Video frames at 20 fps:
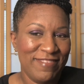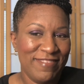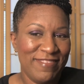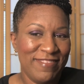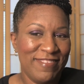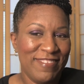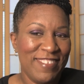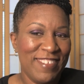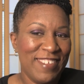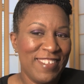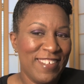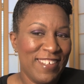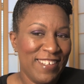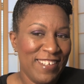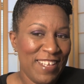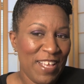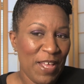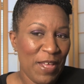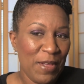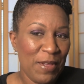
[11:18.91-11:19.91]

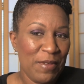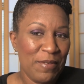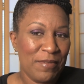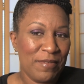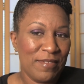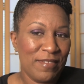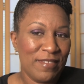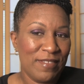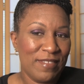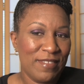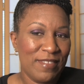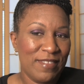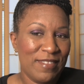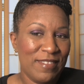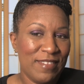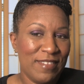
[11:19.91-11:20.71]
(silence)